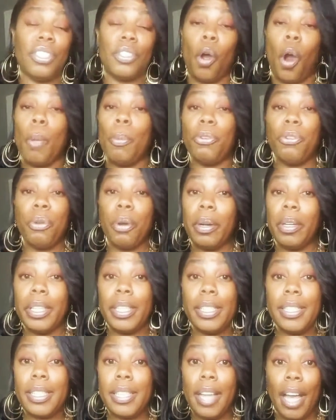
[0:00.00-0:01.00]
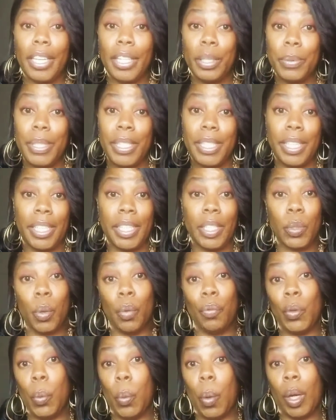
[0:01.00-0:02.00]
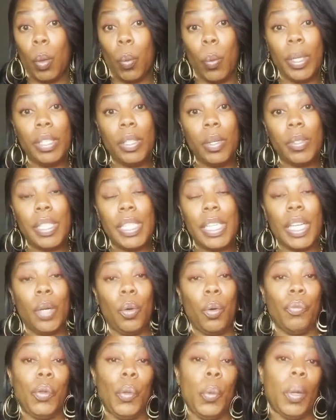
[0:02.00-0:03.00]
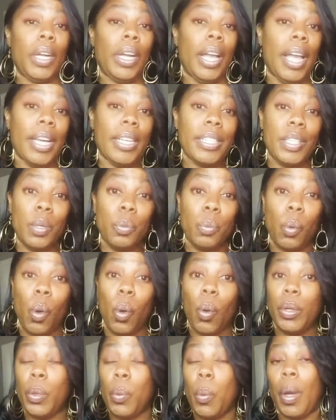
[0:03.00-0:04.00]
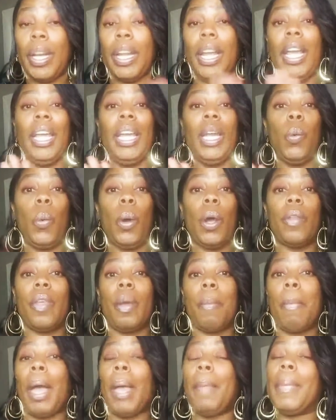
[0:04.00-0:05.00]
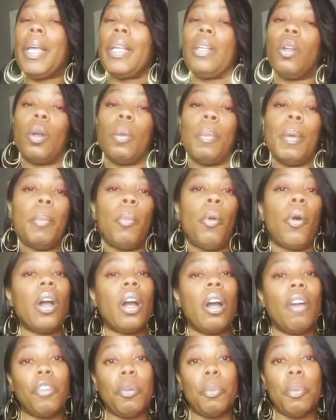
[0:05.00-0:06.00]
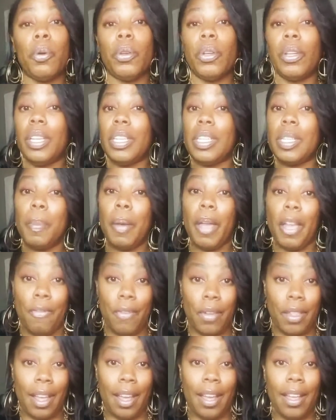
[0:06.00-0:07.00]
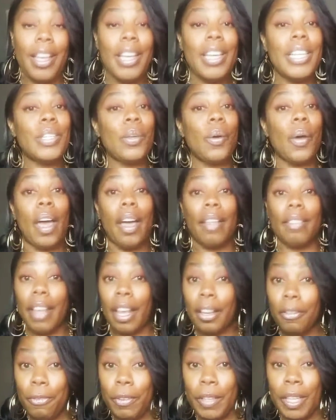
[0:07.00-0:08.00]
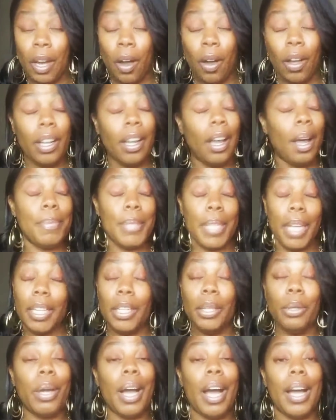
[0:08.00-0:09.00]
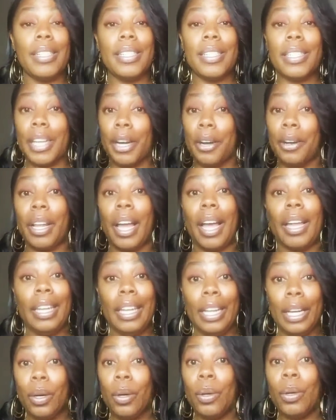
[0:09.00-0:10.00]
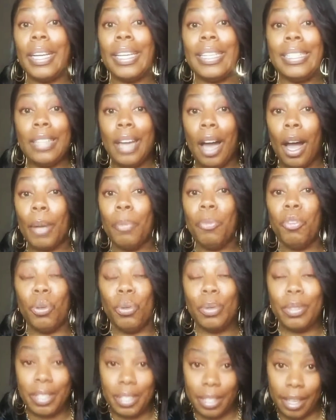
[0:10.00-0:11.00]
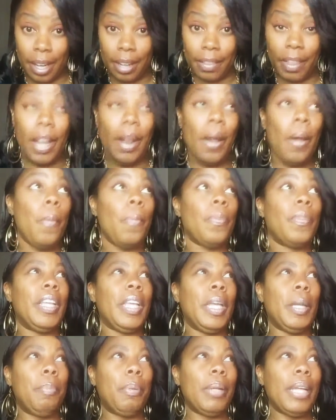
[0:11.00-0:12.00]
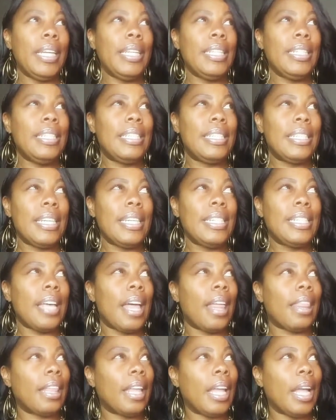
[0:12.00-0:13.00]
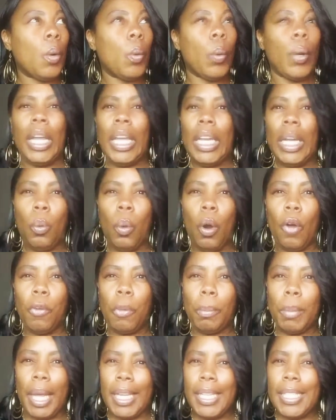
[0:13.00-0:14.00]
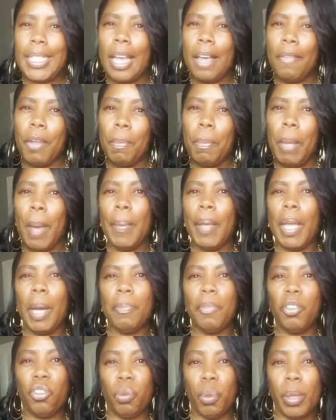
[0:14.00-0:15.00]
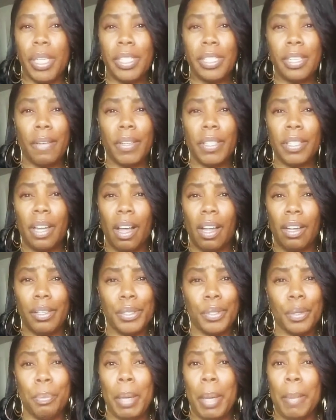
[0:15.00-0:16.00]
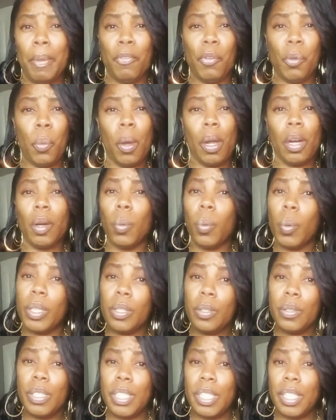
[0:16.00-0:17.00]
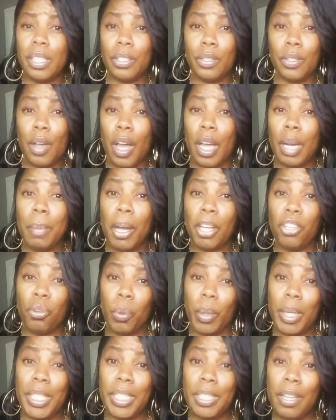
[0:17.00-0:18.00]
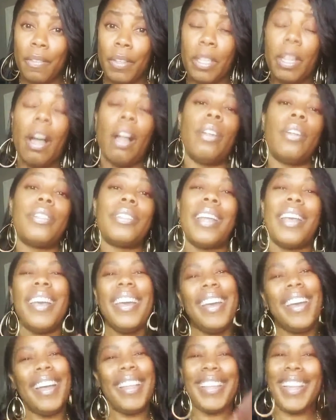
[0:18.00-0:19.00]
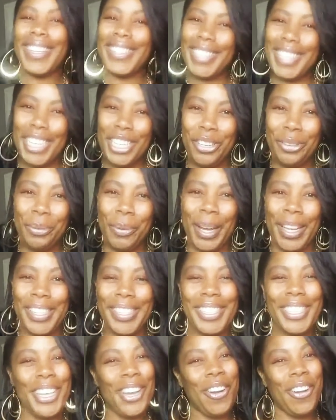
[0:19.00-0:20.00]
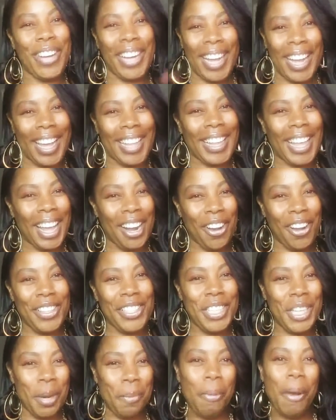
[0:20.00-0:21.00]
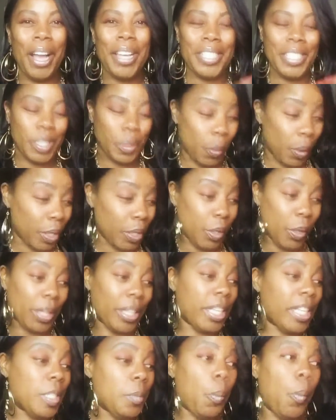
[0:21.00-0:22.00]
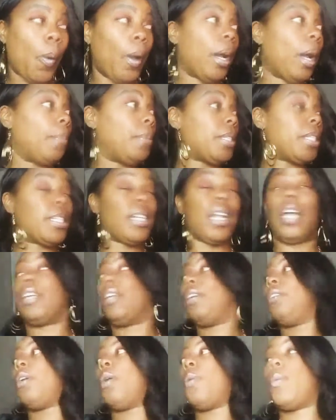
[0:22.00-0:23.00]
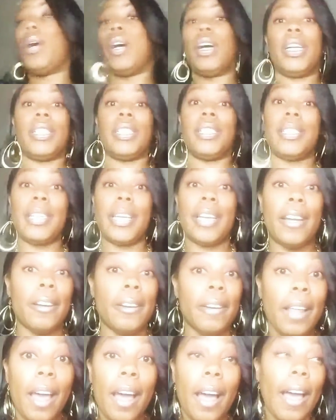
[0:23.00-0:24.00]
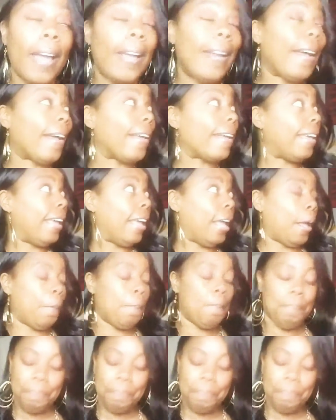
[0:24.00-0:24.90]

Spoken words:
arbitrarily assign you a seat. So if you want a window seat or if you want an exit row or you want anywhere that might be a little bit more comfortable, you need to pay for that. So add that fee on. I'm telling you guys, this airline nickel and dimes you to death. The plane seats, I think, were anywhere from like $7, maybe up to $27. So maybe if you wanted a window seat, you're talking about $27. And that's each way. So go on and add that on to your price as well. So at this point, I'm just like, you know what? This airline, I can't.